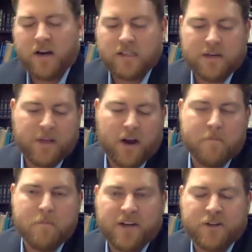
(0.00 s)
And it's something I
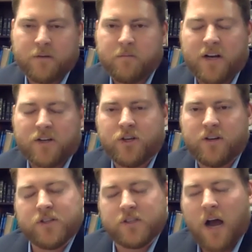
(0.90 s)
mentioned, but I
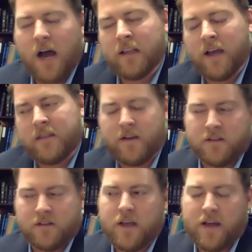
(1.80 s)
should just highlight
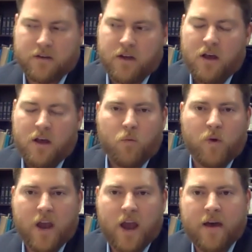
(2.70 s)
this, that
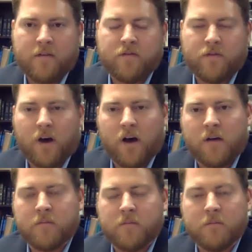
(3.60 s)
we have
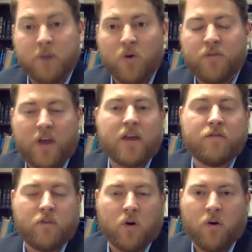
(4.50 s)
both a
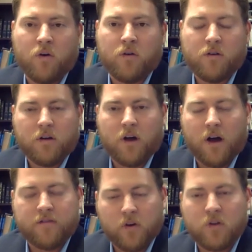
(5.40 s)

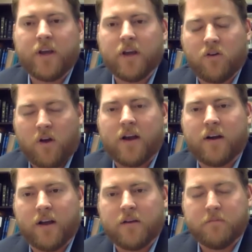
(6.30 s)
fully
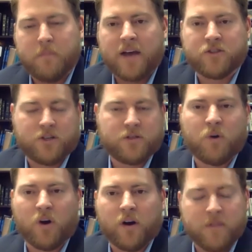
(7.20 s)
accredited master's
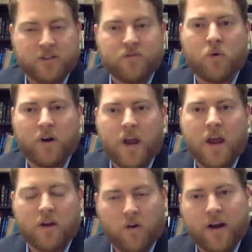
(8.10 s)
program that's
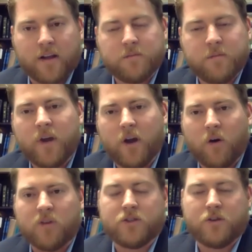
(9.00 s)
48 credits, but we
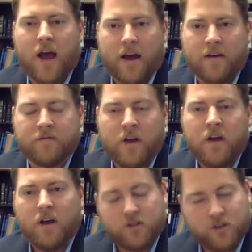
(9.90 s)
also have
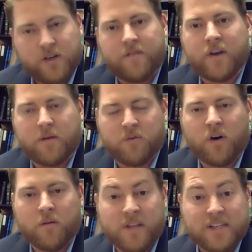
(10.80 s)
a certificate
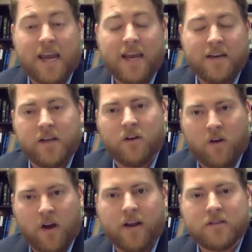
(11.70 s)
program that's 18
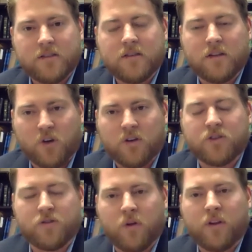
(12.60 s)
credits. It's
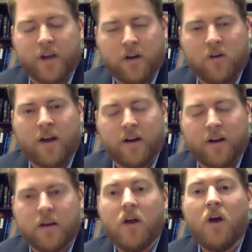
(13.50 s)
also fully
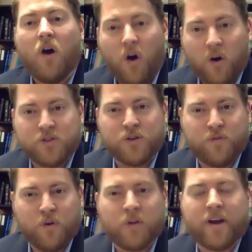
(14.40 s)
accredited, also
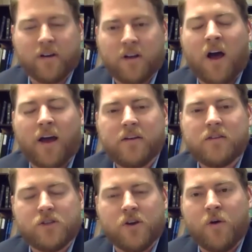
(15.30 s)
fully online.
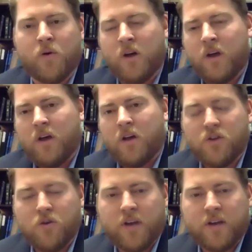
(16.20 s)
So
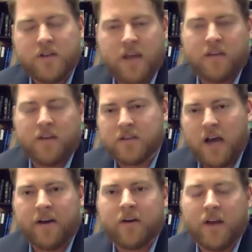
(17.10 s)
you can take the
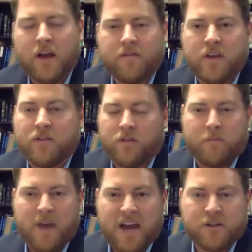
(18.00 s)
entirety of either the
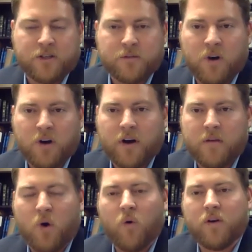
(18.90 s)
master's program
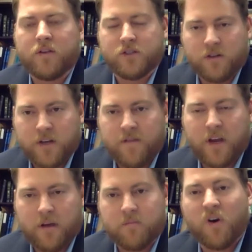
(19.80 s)
or the
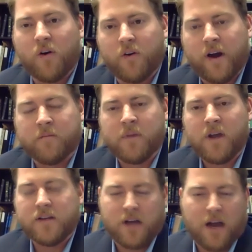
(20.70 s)
certificate program
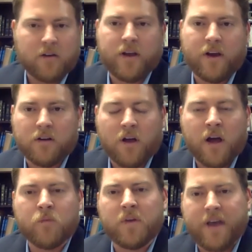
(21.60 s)
entirely
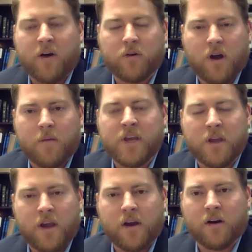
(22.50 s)
online without coming
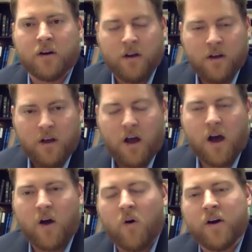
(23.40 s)
here
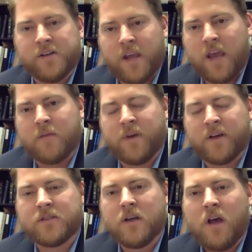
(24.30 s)
on
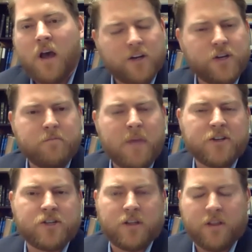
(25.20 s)
campus. I should
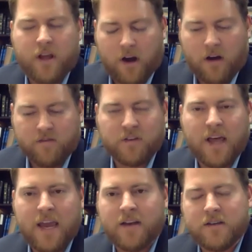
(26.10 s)
mention that of
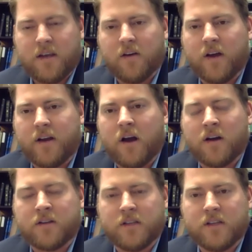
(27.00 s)
late here at
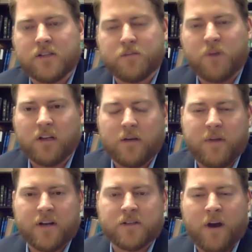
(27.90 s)
Knox, and this has partly
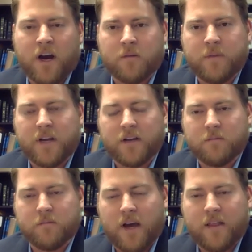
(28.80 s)
been inspired
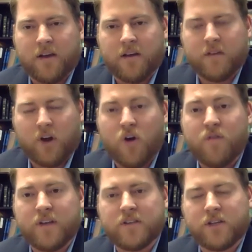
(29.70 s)
by the
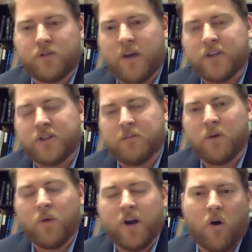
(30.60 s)
COVID situation,
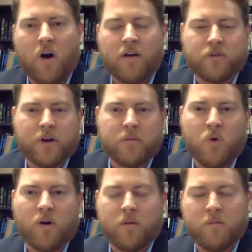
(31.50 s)
but we are offering
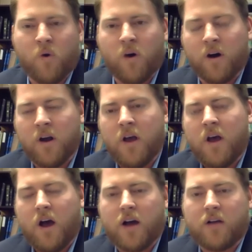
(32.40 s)
more and more
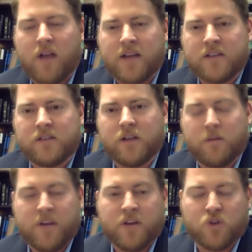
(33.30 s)
classes that are
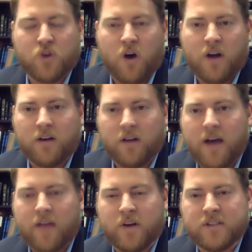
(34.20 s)
being taught
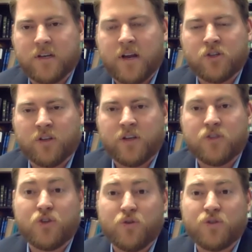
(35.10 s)
live residentially
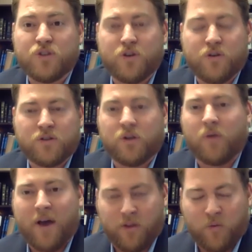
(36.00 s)
to students
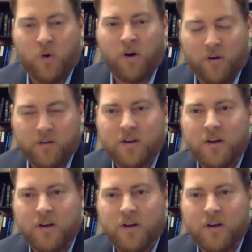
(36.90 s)
around the world.